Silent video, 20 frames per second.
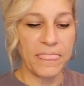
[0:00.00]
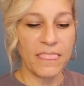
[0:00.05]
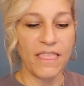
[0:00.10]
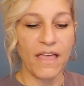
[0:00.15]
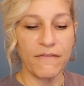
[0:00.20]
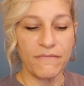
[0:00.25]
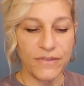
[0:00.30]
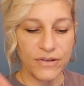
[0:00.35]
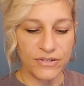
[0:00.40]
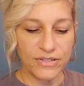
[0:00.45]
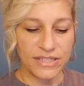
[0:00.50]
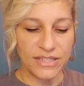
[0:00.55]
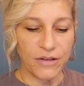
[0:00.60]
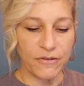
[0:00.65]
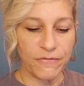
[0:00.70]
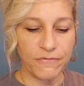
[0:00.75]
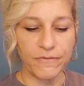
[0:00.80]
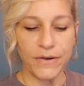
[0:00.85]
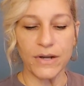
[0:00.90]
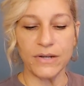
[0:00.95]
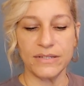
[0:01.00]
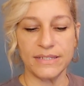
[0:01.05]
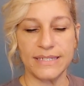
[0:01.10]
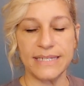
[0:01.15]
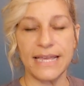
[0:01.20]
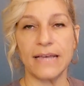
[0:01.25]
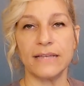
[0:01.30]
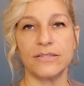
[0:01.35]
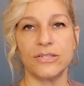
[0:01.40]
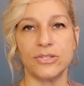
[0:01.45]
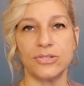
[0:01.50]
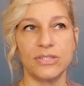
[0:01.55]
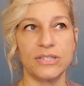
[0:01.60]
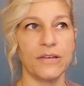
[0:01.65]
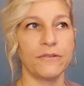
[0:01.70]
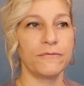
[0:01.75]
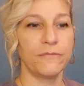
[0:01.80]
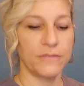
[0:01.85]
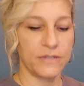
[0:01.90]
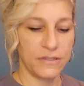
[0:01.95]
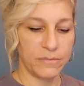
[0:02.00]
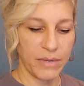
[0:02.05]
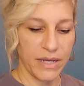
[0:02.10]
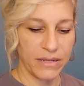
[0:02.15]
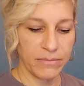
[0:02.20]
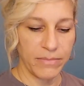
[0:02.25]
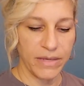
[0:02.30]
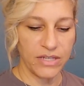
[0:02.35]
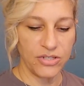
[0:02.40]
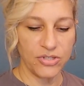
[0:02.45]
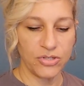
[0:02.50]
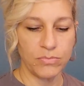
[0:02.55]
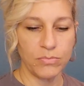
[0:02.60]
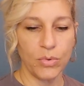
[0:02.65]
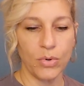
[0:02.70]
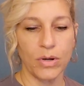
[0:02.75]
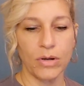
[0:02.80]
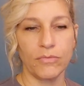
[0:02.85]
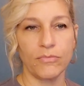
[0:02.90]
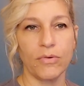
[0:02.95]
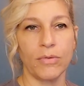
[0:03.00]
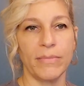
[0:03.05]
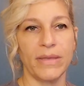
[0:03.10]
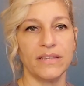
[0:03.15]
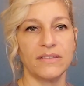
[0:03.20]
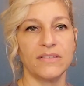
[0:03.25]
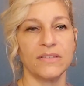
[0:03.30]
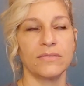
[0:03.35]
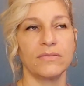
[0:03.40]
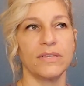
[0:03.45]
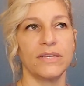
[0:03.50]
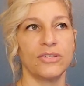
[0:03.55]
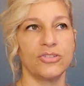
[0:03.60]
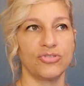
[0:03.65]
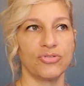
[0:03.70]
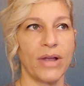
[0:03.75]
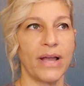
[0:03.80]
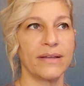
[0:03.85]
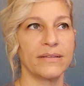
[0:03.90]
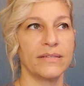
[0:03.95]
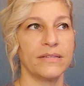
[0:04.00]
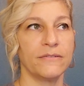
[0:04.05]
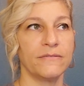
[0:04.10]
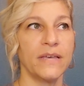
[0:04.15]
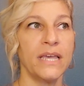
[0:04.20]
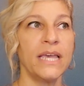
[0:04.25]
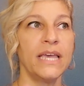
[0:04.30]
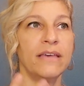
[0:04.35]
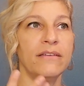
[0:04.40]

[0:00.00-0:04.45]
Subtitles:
Love yourself first. Yes, your self-respect makes you more romantically attractive.